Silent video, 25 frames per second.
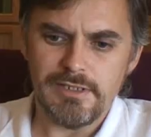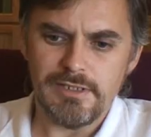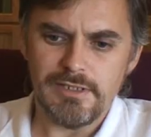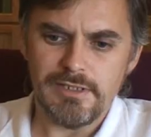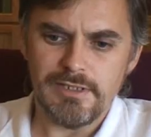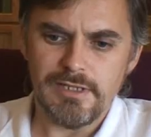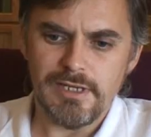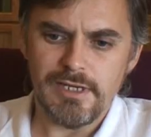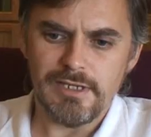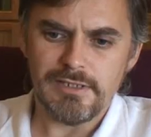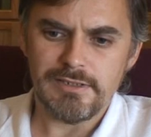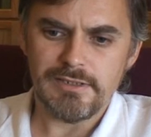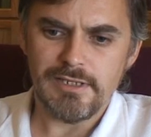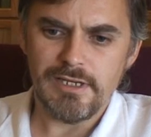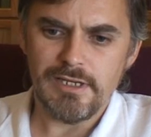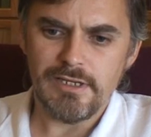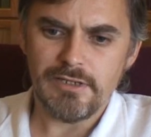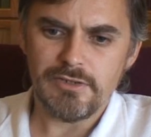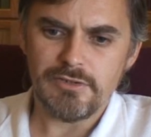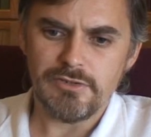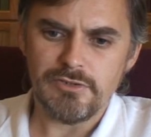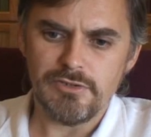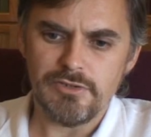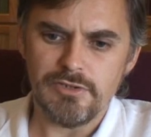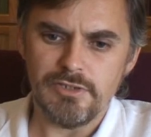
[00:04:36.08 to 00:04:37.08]
It has
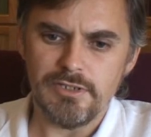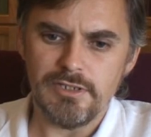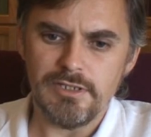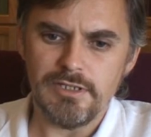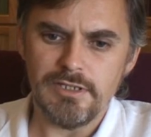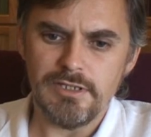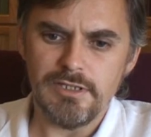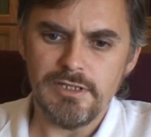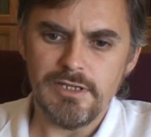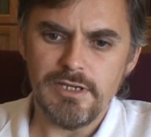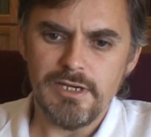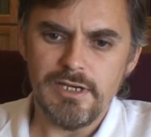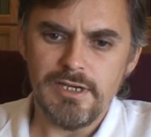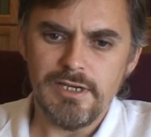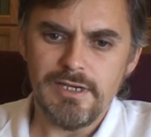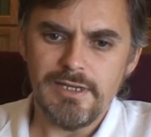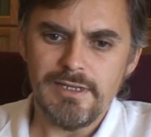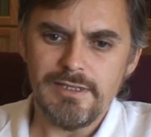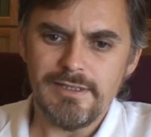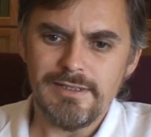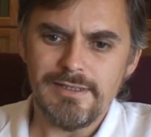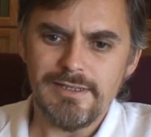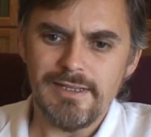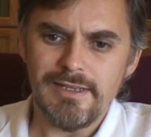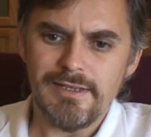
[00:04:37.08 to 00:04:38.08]
actually
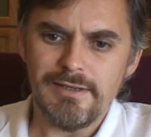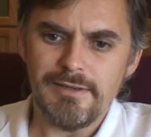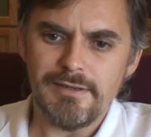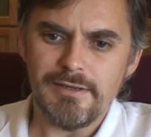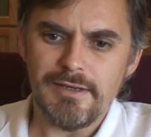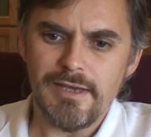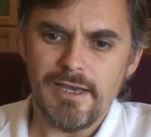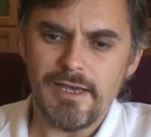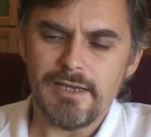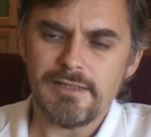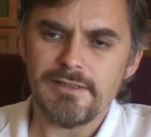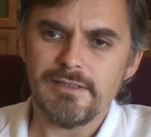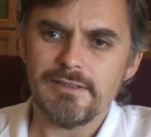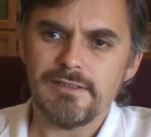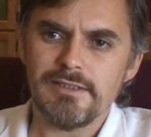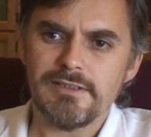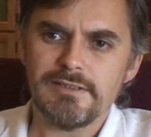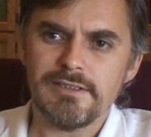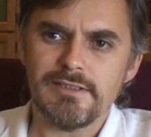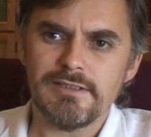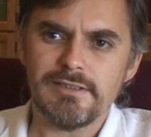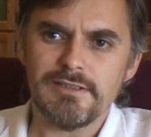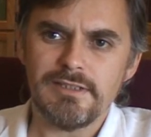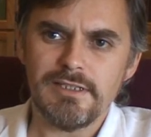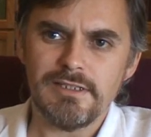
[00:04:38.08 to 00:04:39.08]
acted as
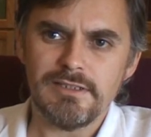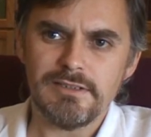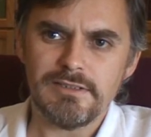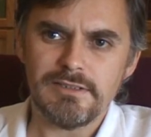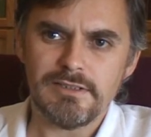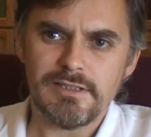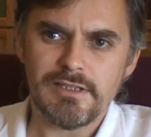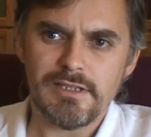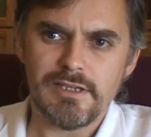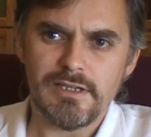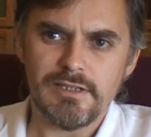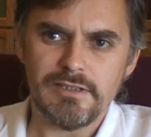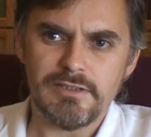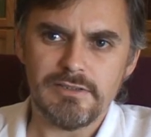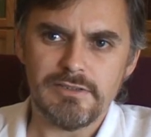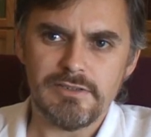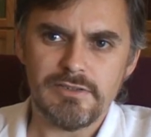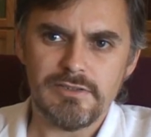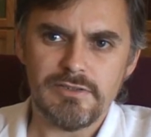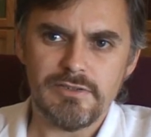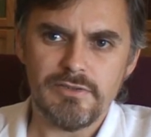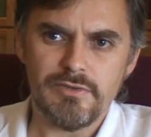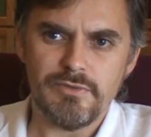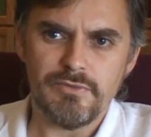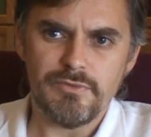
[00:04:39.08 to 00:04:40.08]
a test
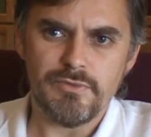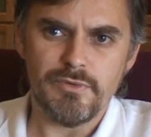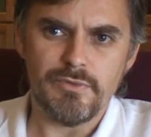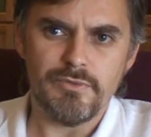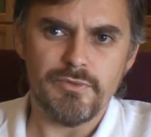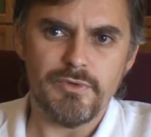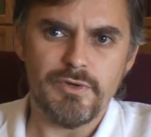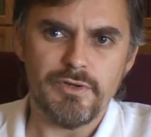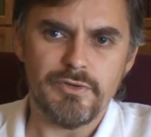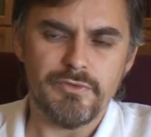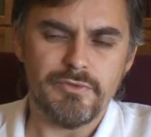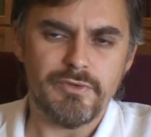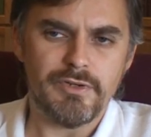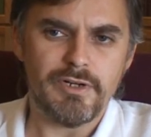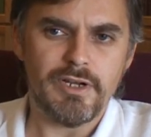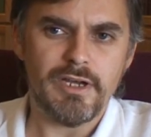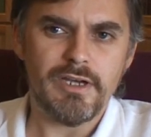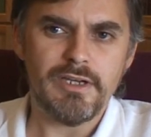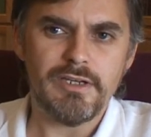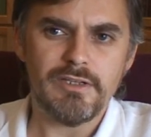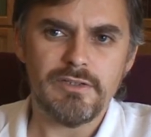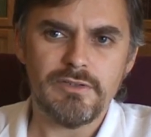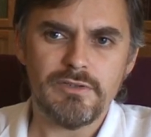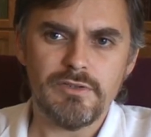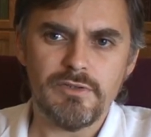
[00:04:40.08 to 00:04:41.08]
case for a
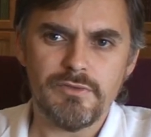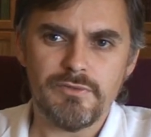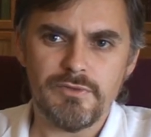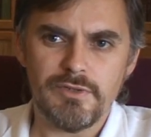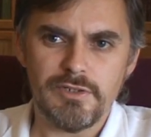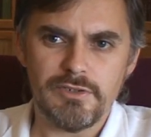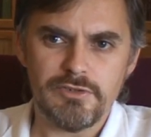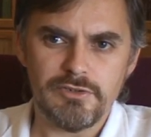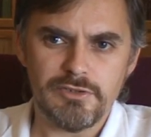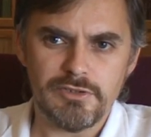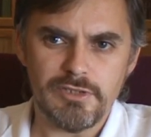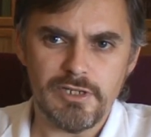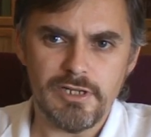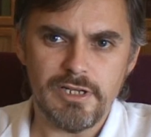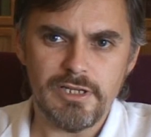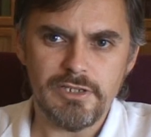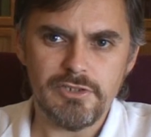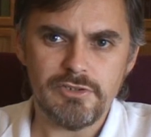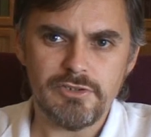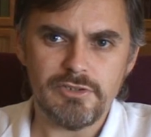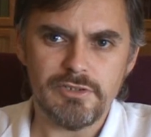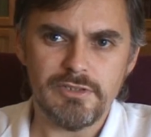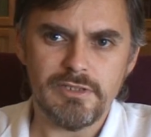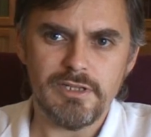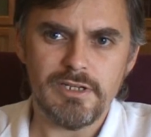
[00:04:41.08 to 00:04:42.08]
variety of
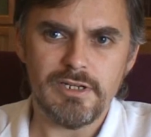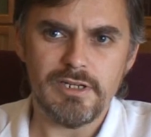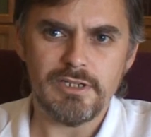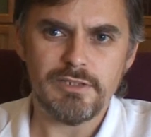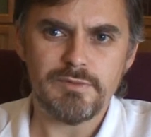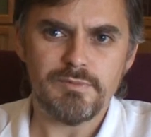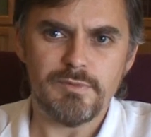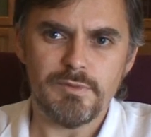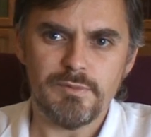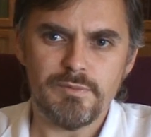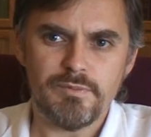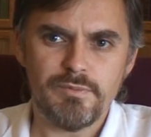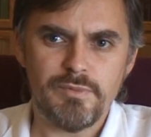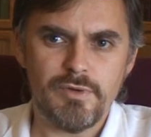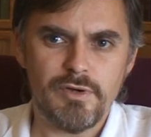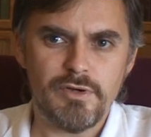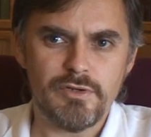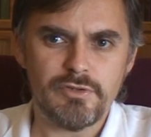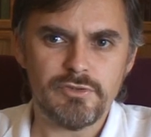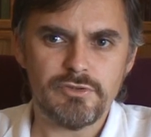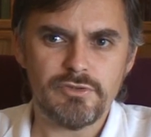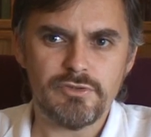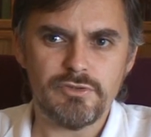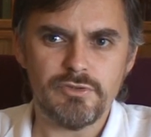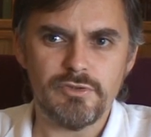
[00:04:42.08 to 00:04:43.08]
legislation that has been
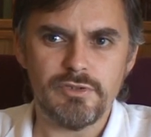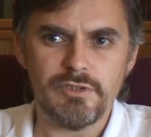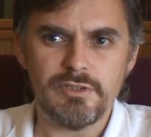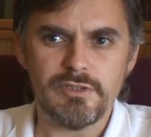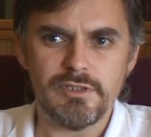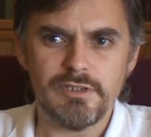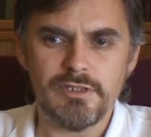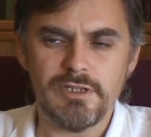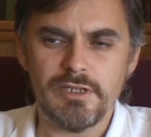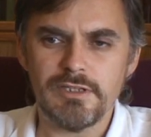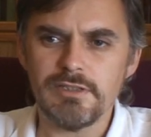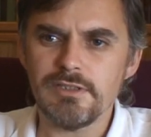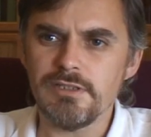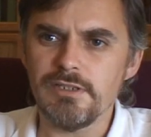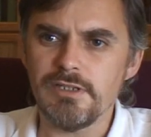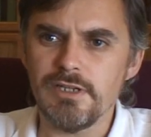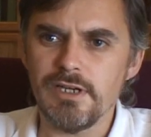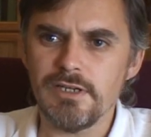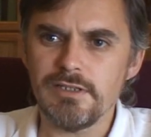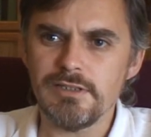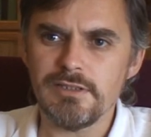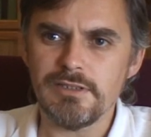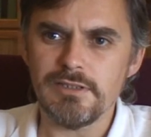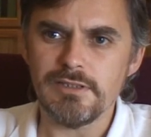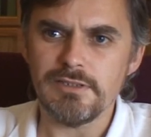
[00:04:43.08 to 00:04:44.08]
passed during the
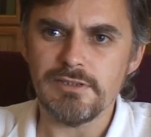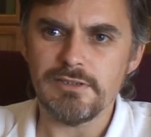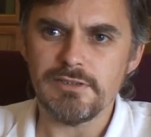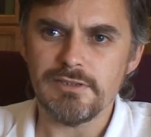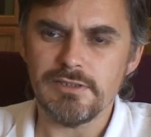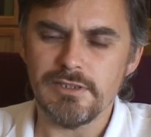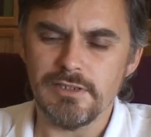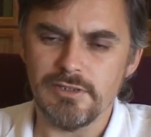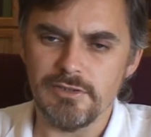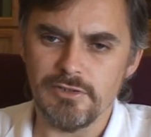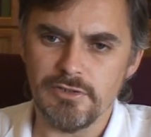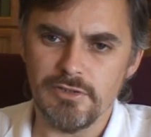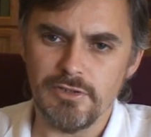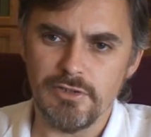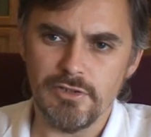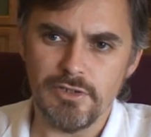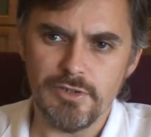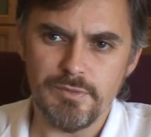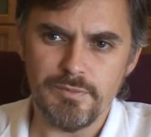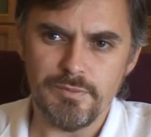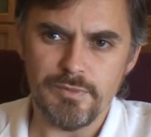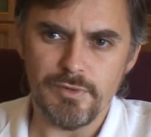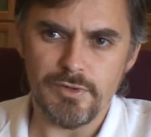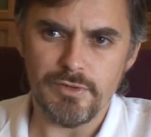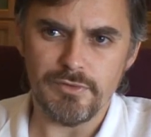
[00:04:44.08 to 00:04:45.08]
1990s and the
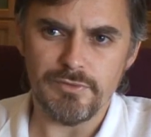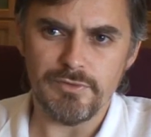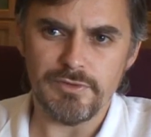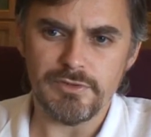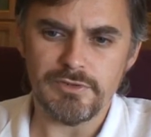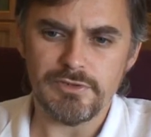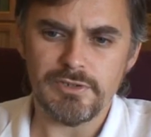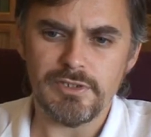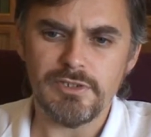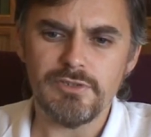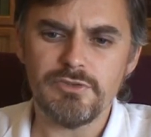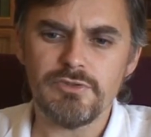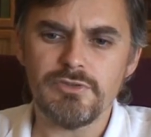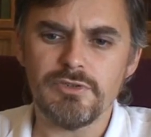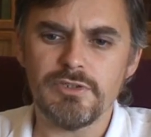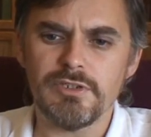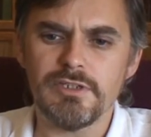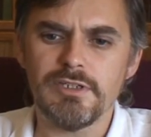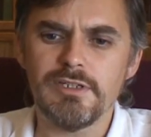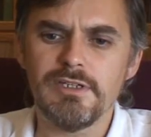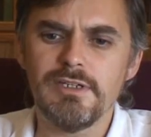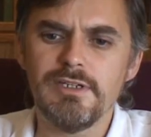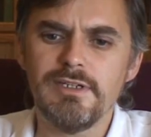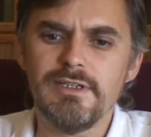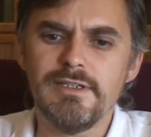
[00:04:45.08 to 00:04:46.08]
early part of the century
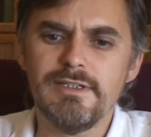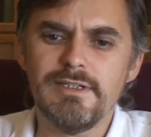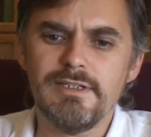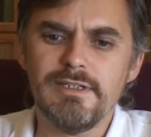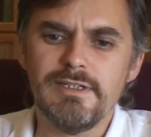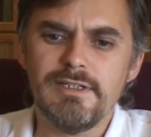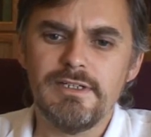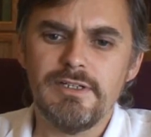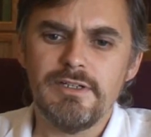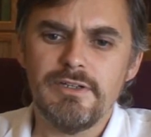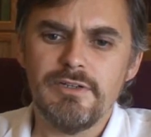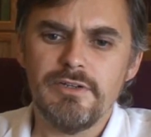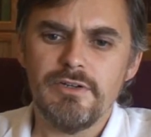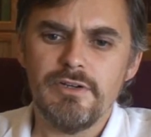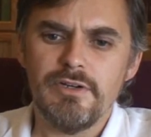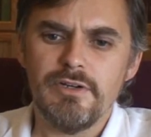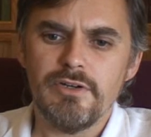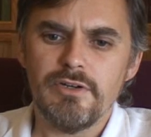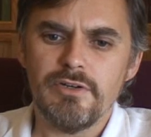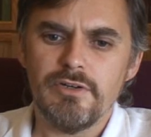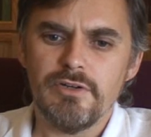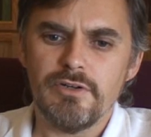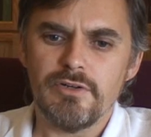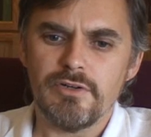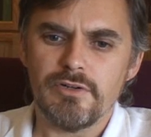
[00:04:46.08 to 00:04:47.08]

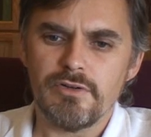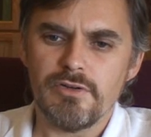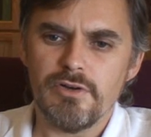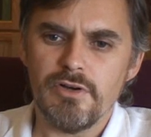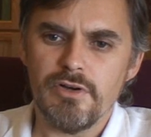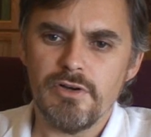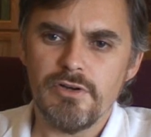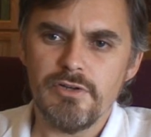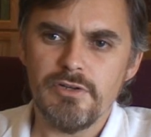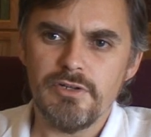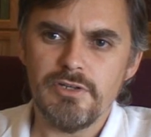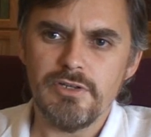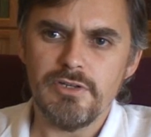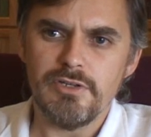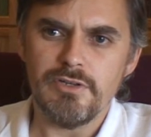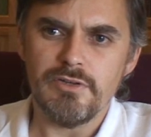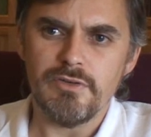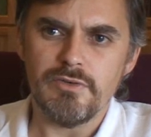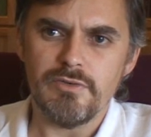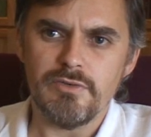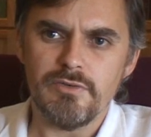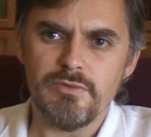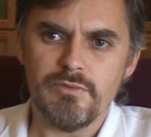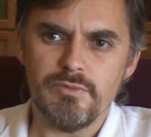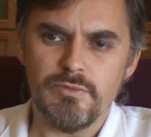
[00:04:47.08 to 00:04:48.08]

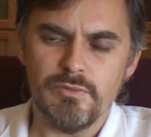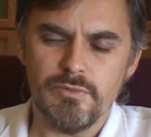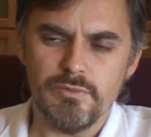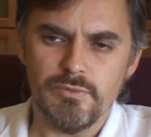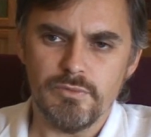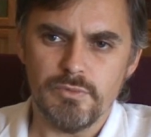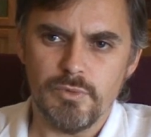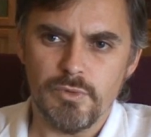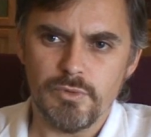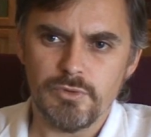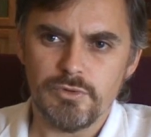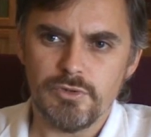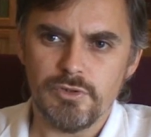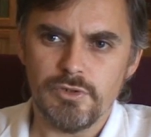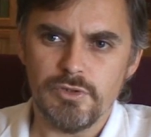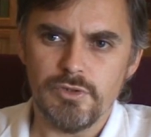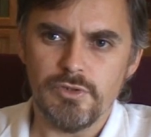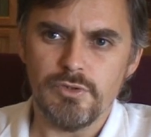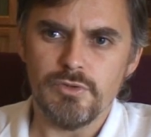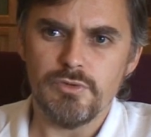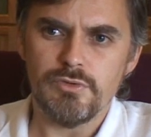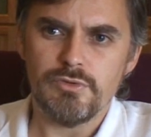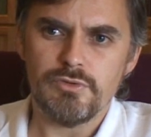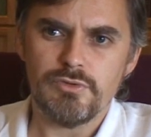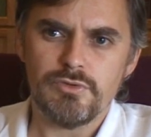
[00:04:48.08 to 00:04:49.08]
regarding water
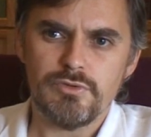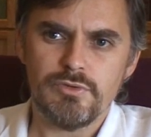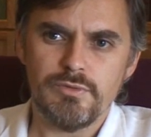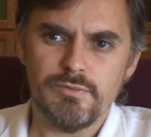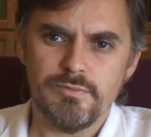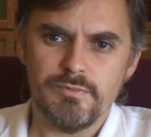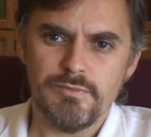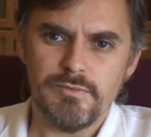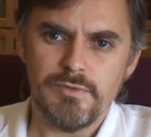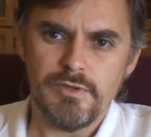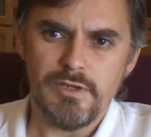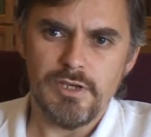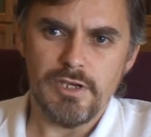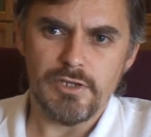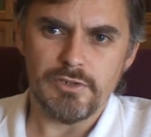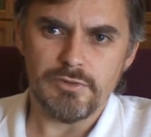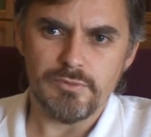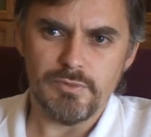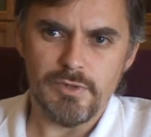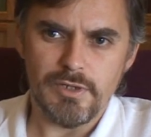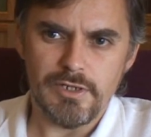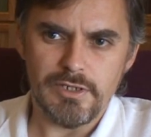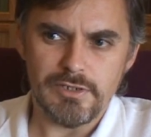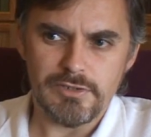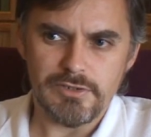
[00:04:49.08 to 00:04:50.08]
use as
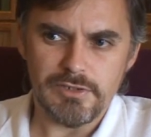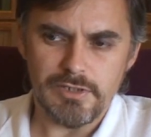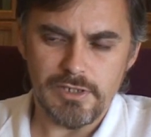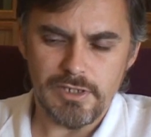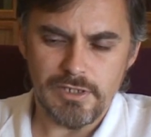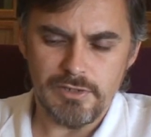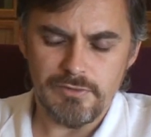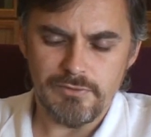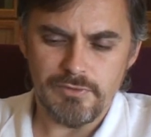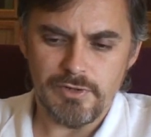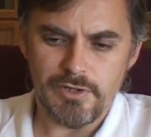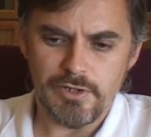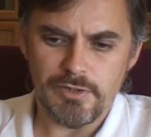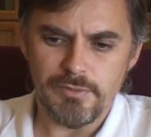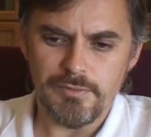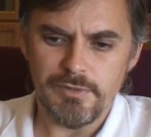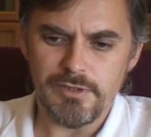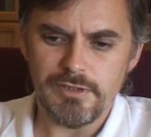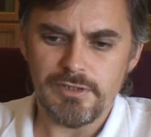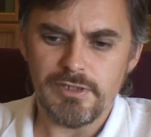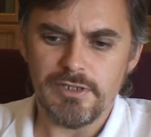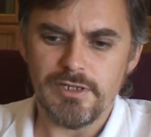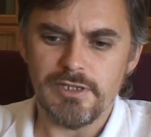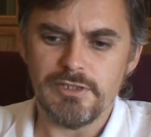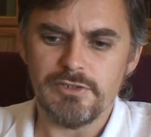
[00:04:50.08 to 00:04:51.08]
well as
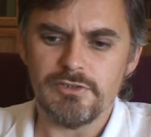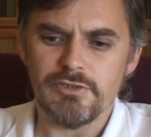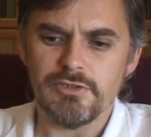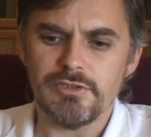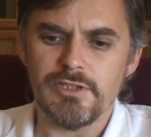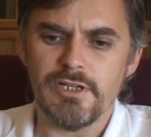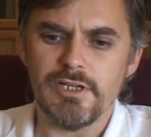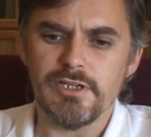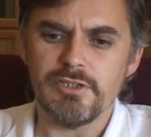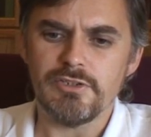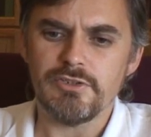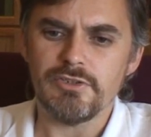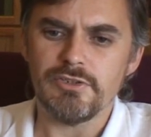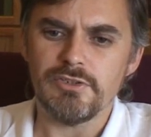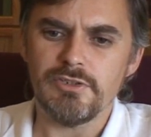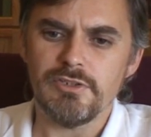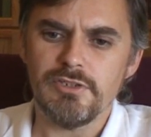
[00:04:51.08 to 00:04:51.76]
environmental legislation.